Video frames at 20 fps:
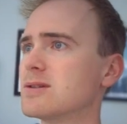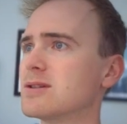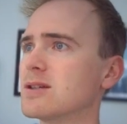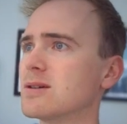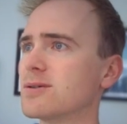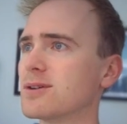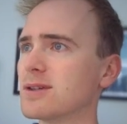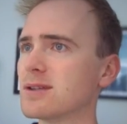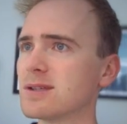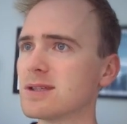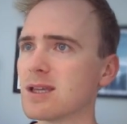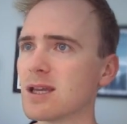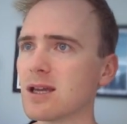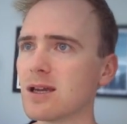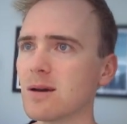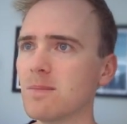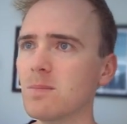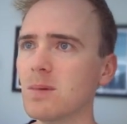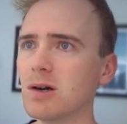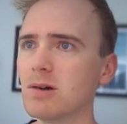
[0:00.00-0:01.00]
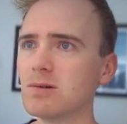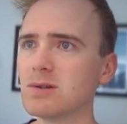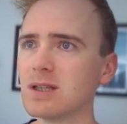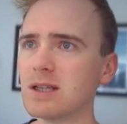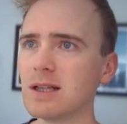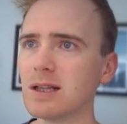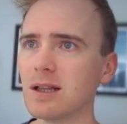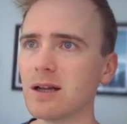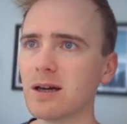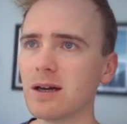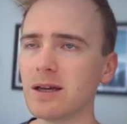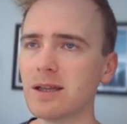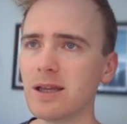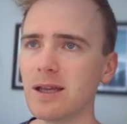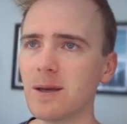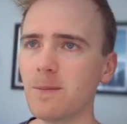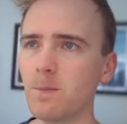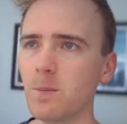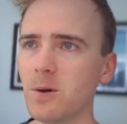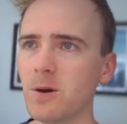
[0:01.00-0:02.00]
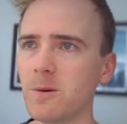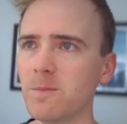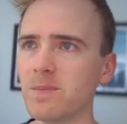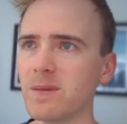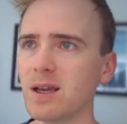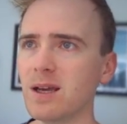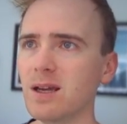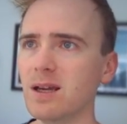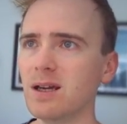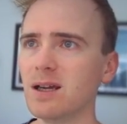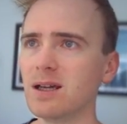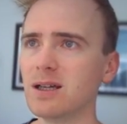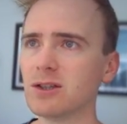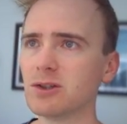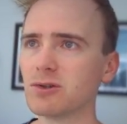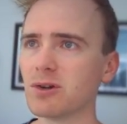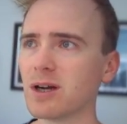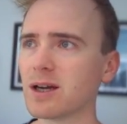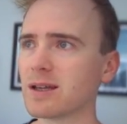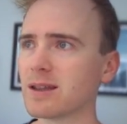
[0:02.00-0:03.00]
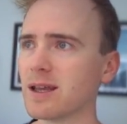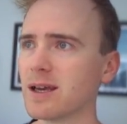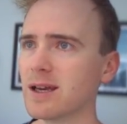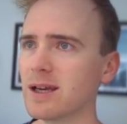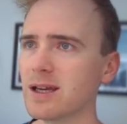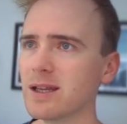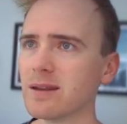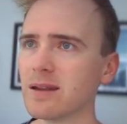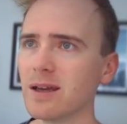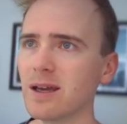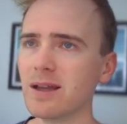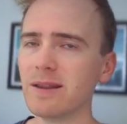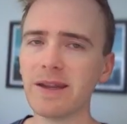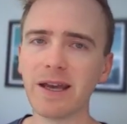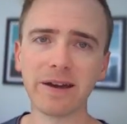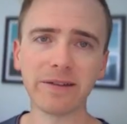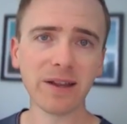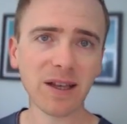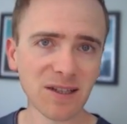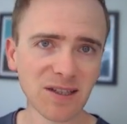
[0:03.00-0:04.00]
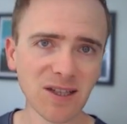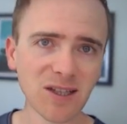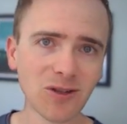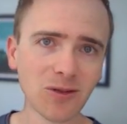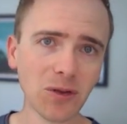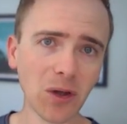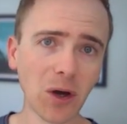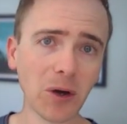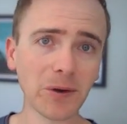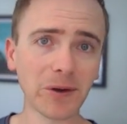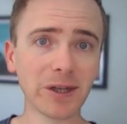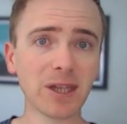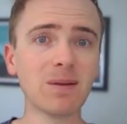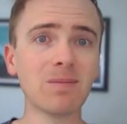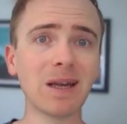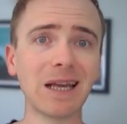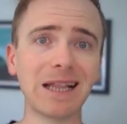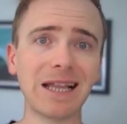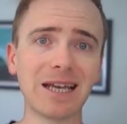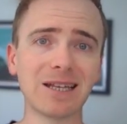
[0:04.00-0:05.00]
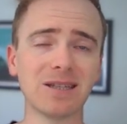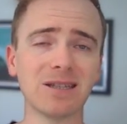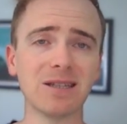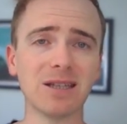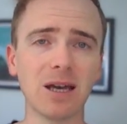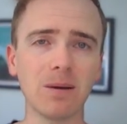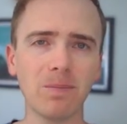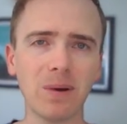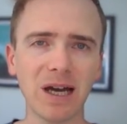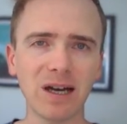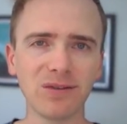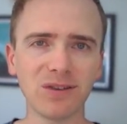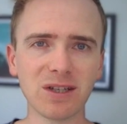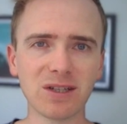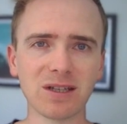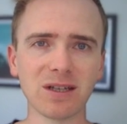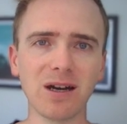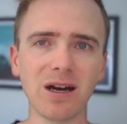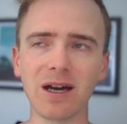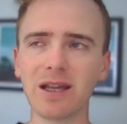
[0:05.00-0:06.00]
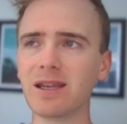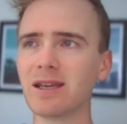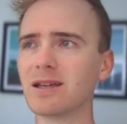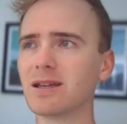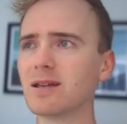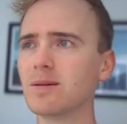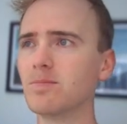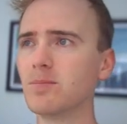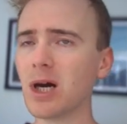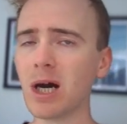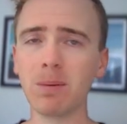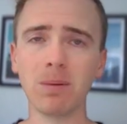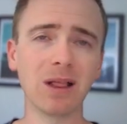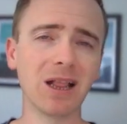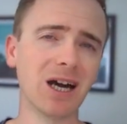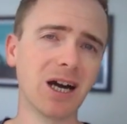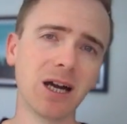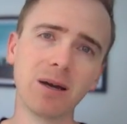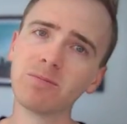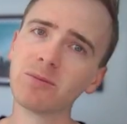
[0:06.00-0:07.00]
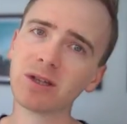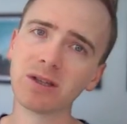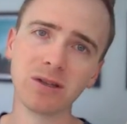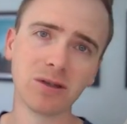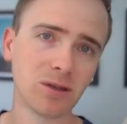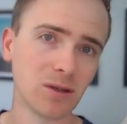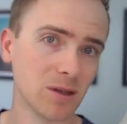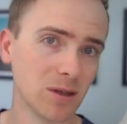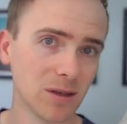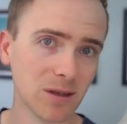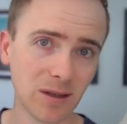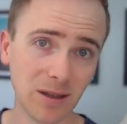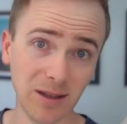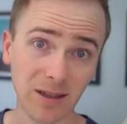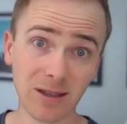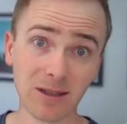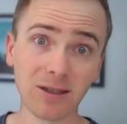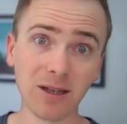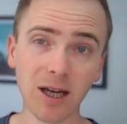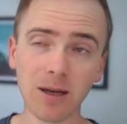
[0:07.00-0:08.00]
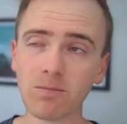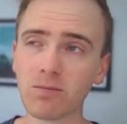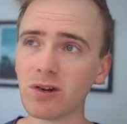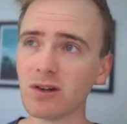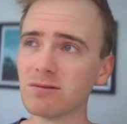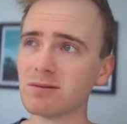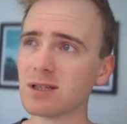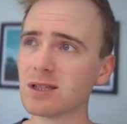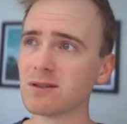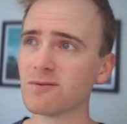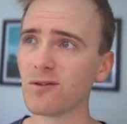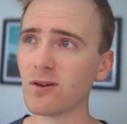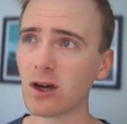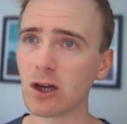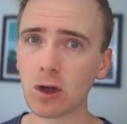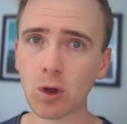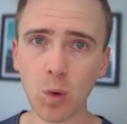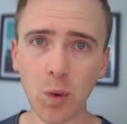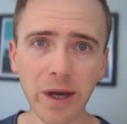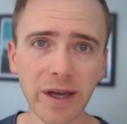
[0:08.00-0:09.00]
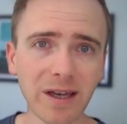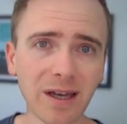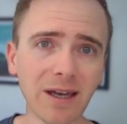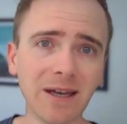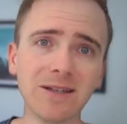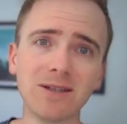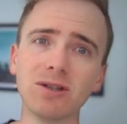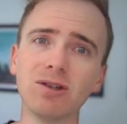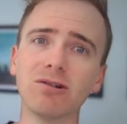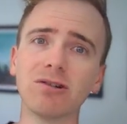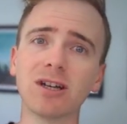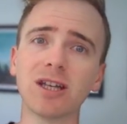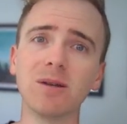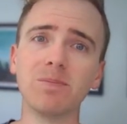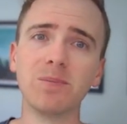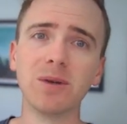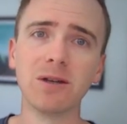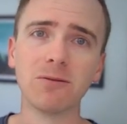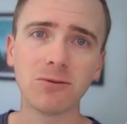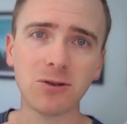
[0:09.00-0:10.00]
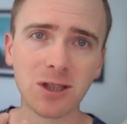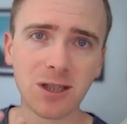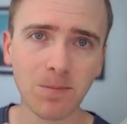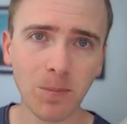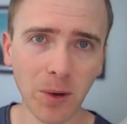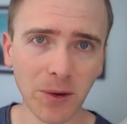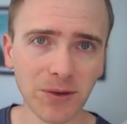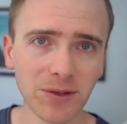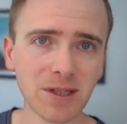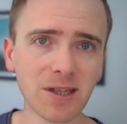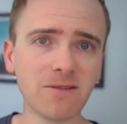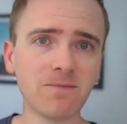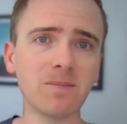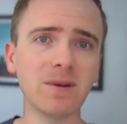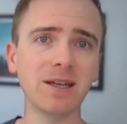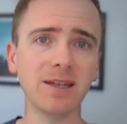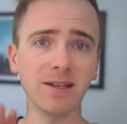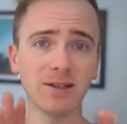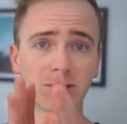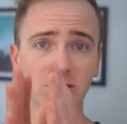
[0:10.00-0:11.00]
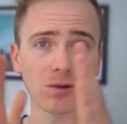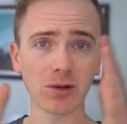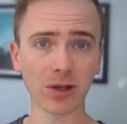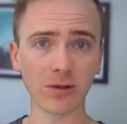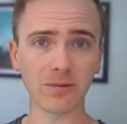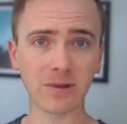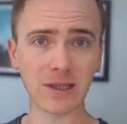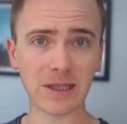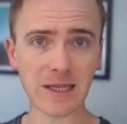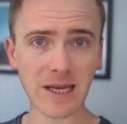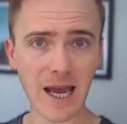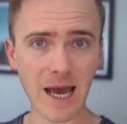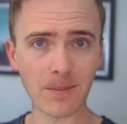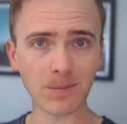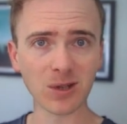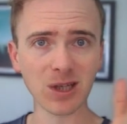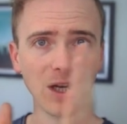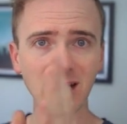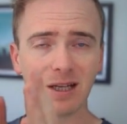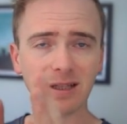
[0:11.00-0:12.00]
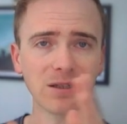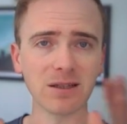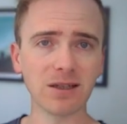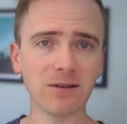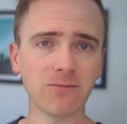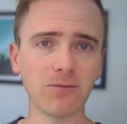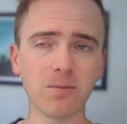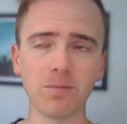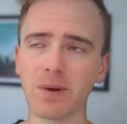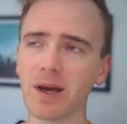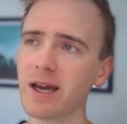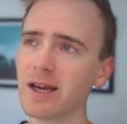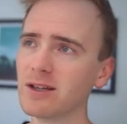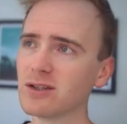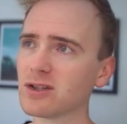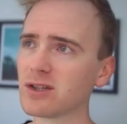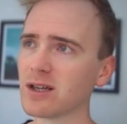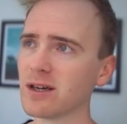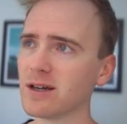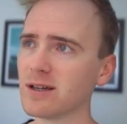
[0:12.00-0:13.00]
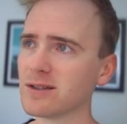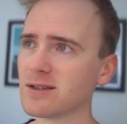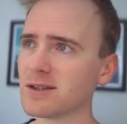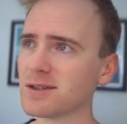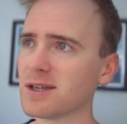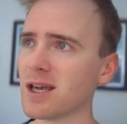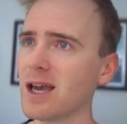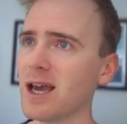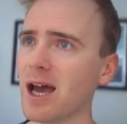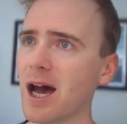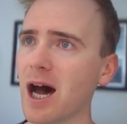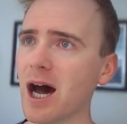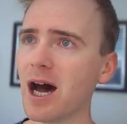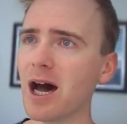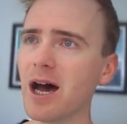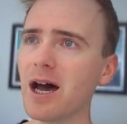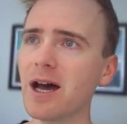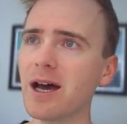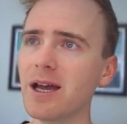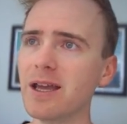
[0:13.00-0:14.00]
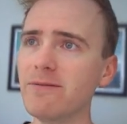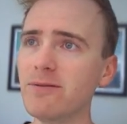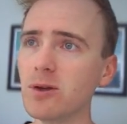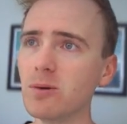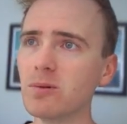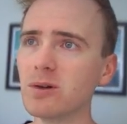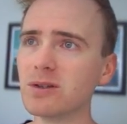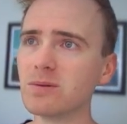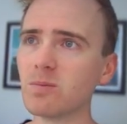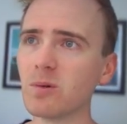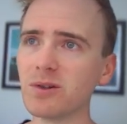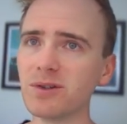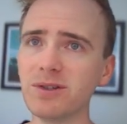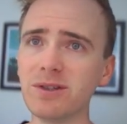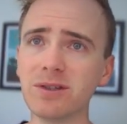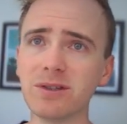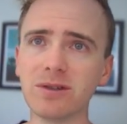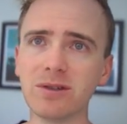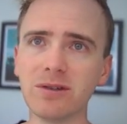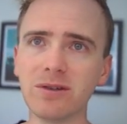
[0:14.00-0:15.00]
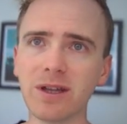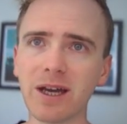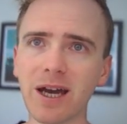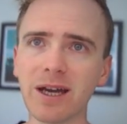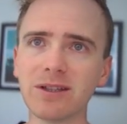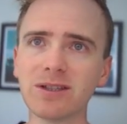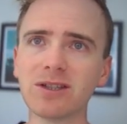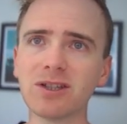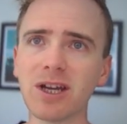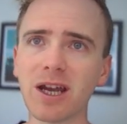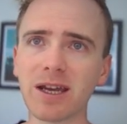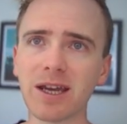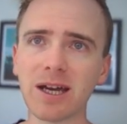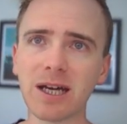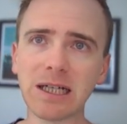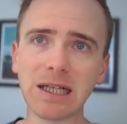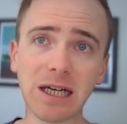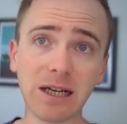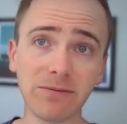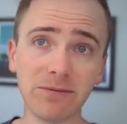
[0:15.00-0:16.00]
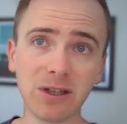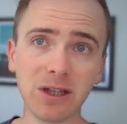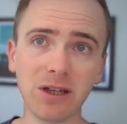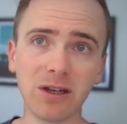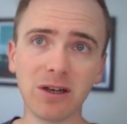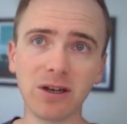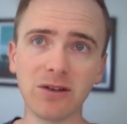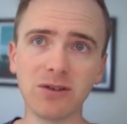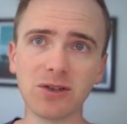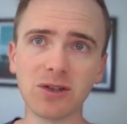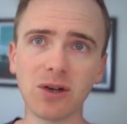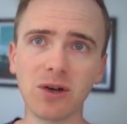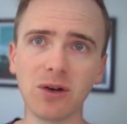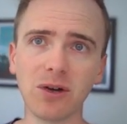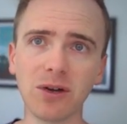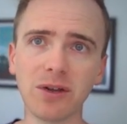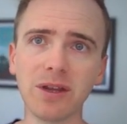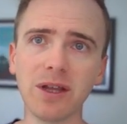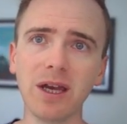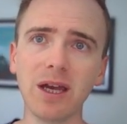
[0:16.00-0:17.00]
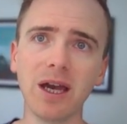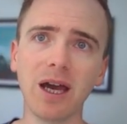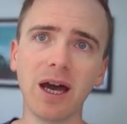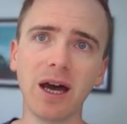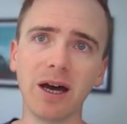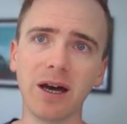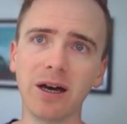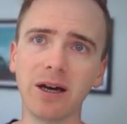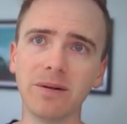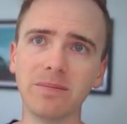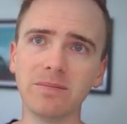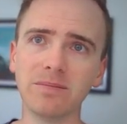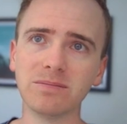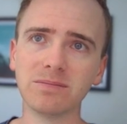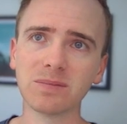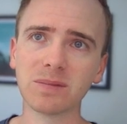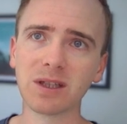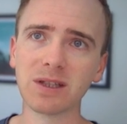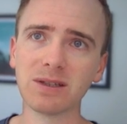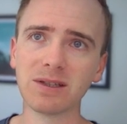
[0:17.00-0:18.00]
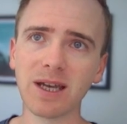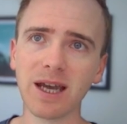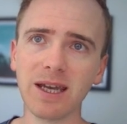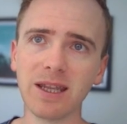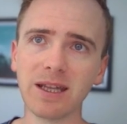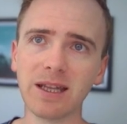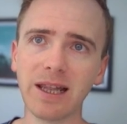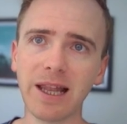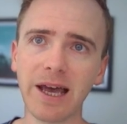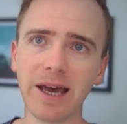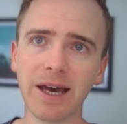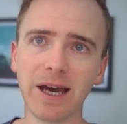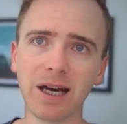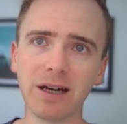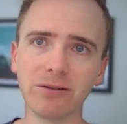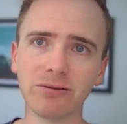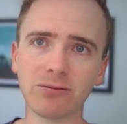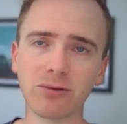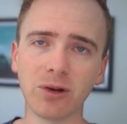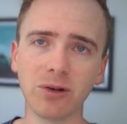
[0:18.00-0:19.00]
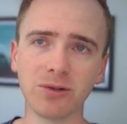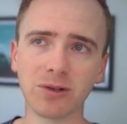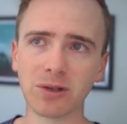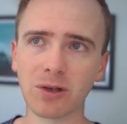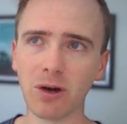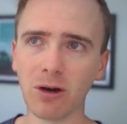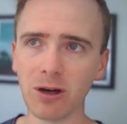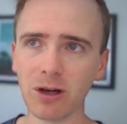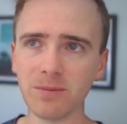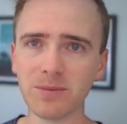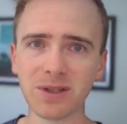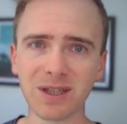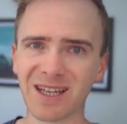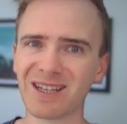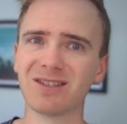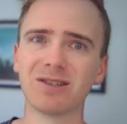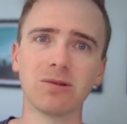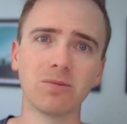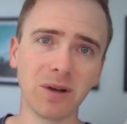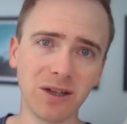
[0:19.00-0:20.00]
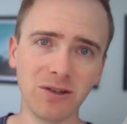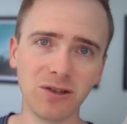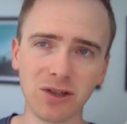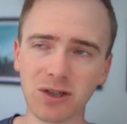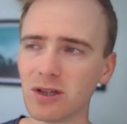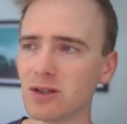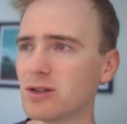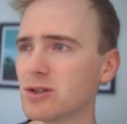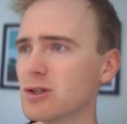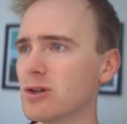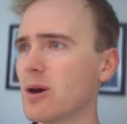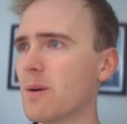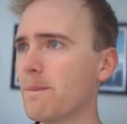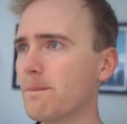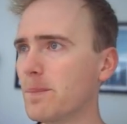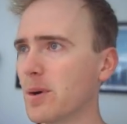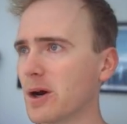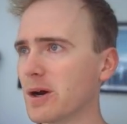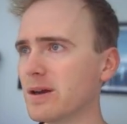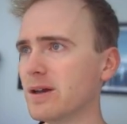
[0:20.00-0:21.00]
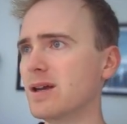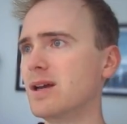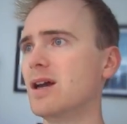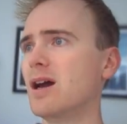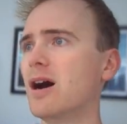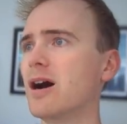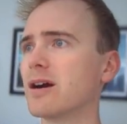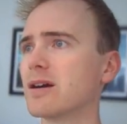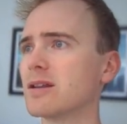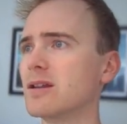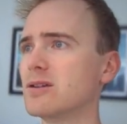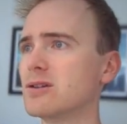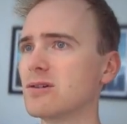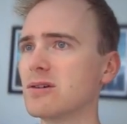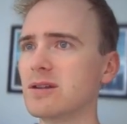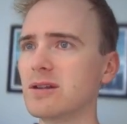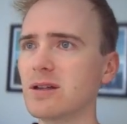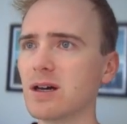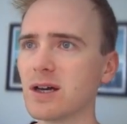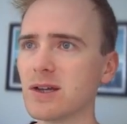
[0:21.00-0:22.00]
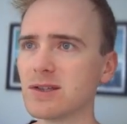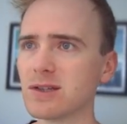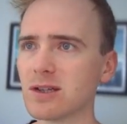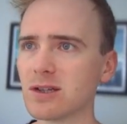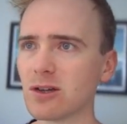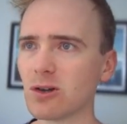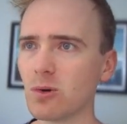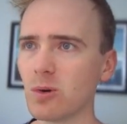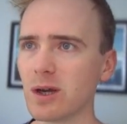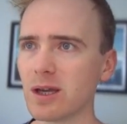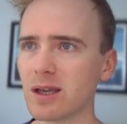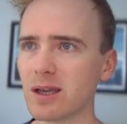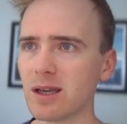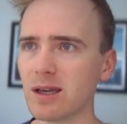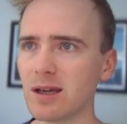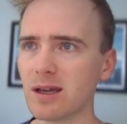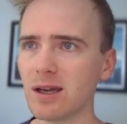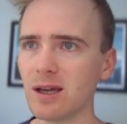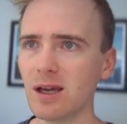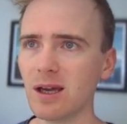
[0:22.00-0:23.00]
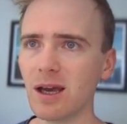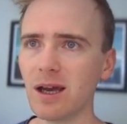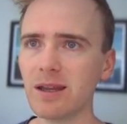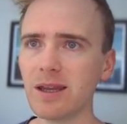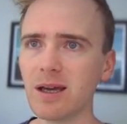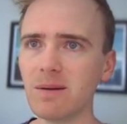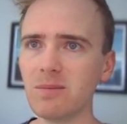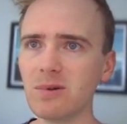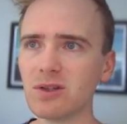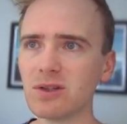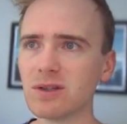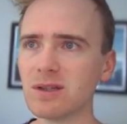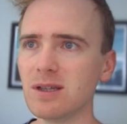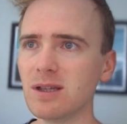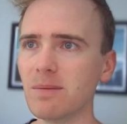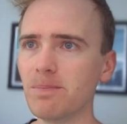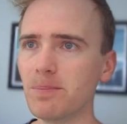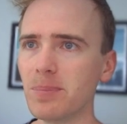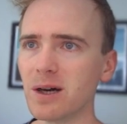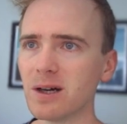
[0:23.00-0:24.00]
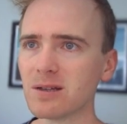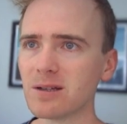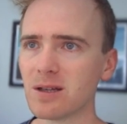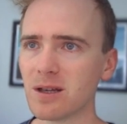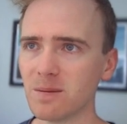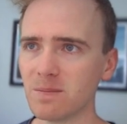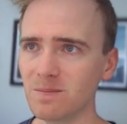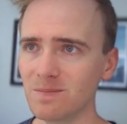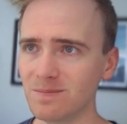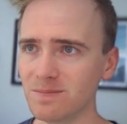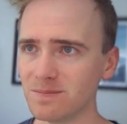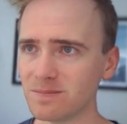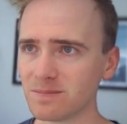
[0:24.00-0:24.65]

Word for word: So I'm going to say a multi-line input and drag that in. Now, this is not going to be a lesson about designing in Bubble. I'm going to do the design process very quick. It's not going to be responsive, meaning it's not going to adapt to different page sizes. Uh, if you were wanting to do that, check out our videos on um, container layout, rows and columns. That's the way you should do it, but I'm going to do it nice and quick here. And then we just need a button.